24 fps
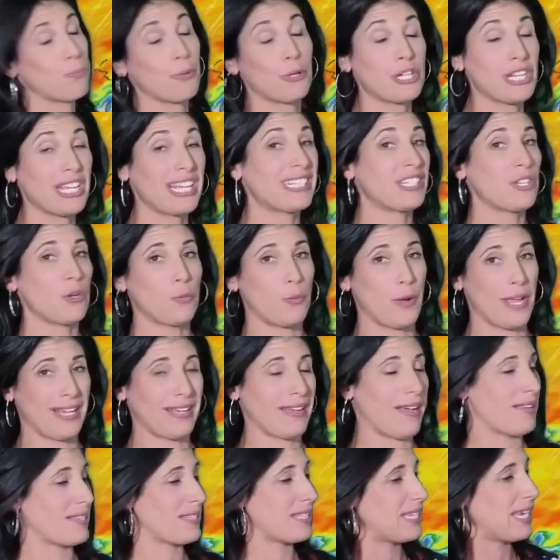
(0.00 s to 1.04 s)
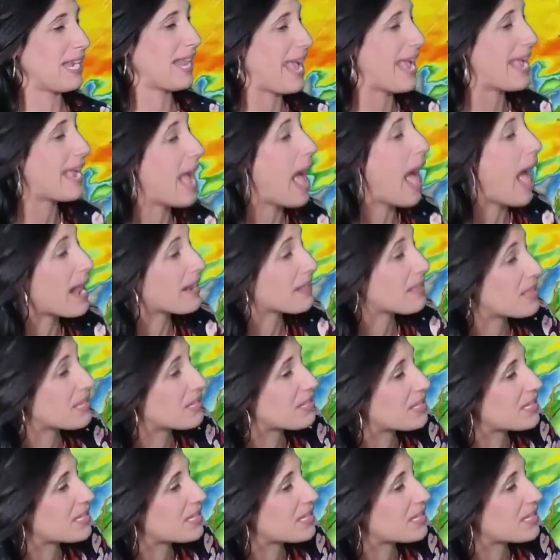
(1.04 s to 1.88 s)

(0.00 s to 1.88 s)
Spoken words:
predicted wind gusts today out of the